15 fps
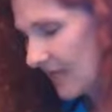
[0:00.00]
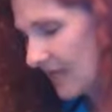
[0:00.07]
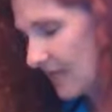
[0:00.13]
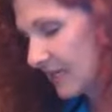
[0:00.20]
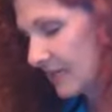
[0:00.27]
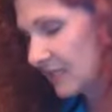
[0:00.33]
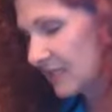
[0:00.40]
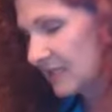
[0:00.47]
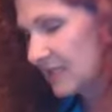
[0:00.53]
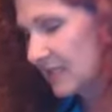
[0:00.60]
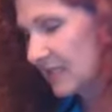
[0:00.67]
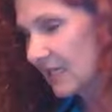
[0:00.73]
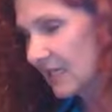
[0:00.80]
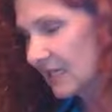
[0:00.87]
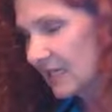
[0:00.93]

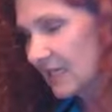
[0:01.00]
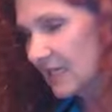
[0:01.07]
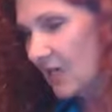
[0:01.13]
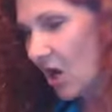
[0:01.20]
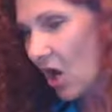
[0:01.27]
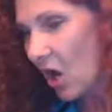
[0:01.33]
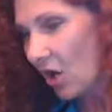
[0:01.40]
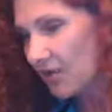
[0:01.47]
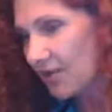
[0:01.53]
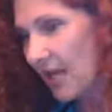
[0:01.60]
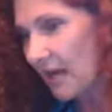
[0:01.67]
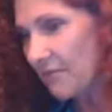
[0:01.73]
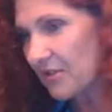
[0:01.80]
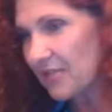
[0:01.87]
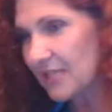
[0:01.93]
And
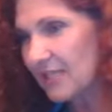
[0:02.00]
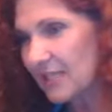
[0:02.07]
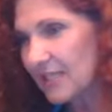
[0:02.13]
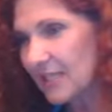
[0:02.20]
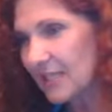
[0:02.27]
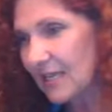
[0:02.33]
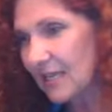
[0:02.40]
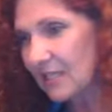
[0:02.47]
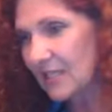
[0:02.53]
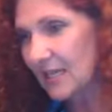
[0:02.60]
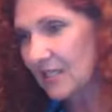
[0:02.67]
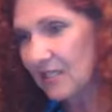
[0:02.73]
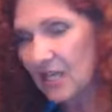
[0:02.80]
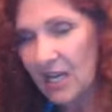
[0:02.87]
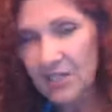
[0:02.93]
Alzheimer's disease
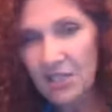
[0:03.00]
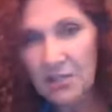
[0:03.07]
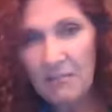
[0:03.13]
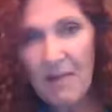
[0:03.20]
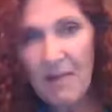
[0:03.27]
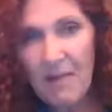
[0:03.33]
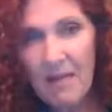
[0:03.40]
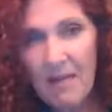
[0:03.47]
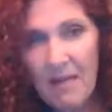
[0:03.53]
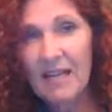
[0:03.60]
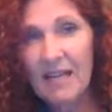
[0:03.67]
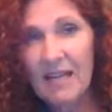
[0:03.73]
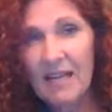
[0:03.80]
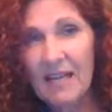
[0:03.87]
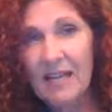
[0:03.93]
has touched my
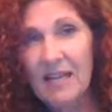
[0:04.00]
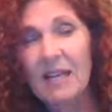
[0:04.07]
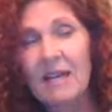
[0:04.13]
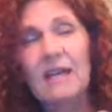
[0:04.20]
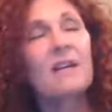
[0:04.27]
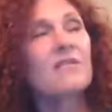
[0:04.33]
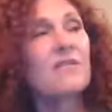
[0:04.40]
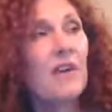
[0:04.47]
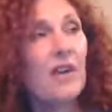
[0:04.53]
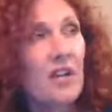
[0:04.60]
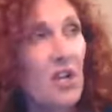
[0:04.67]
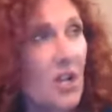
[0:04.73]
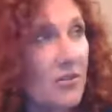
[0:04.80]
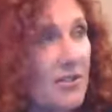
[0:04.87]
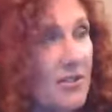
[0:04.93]
family very
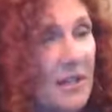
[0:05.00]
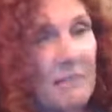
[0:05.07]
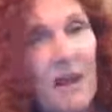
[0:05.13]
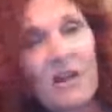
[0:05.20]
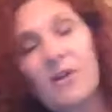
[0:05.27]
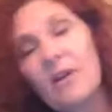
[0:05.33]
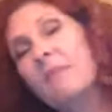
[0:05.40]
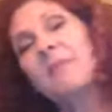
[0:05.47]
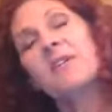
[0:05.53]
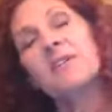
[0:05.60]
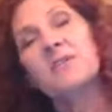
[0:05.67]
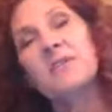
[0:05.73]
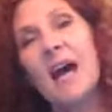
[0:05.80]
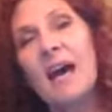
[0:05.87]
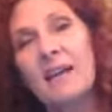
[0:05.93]
closely. My grandmother
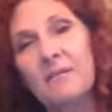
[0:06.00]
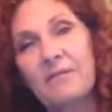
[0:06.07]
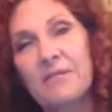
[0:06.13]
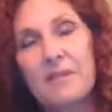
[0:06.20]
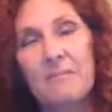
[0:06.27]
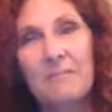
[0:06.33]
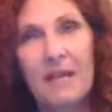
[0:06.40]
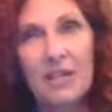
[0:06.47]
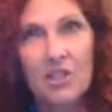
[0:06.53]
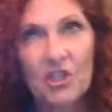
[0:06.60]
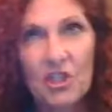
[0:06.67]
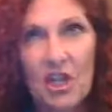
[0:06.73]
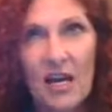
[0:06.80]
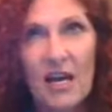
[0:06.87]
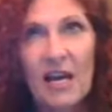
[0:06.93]
died of
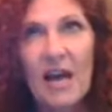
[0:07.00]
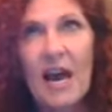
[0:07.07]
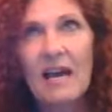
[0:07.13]
dementia.